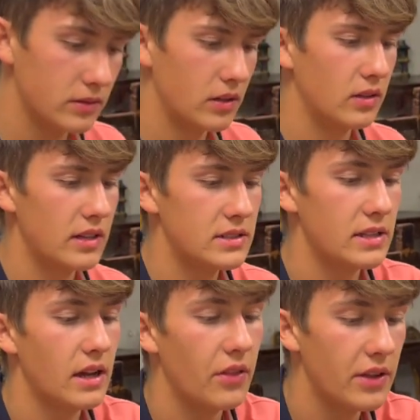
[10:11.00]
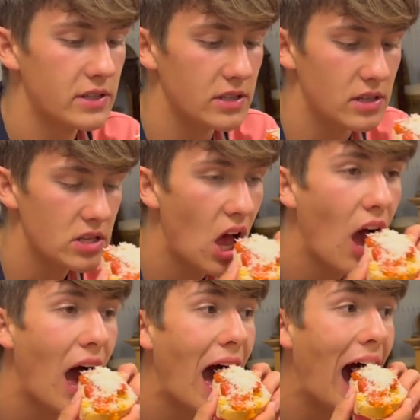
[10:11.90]
So let's see how this there is.
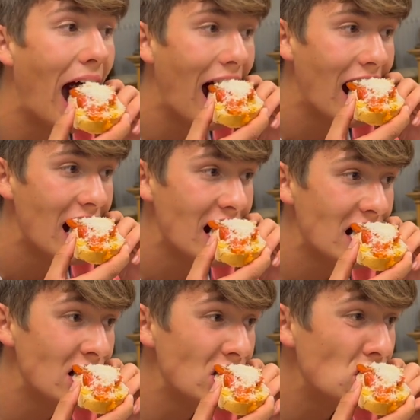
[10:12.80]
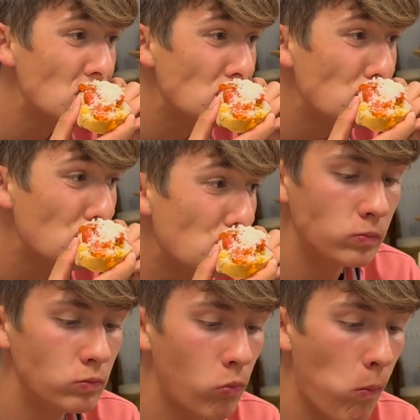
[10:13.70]
plenty of noodles if you want
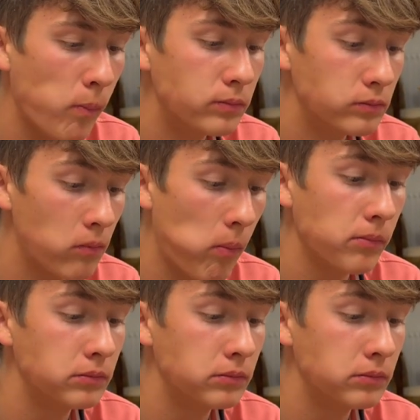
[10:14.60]
to. Mm.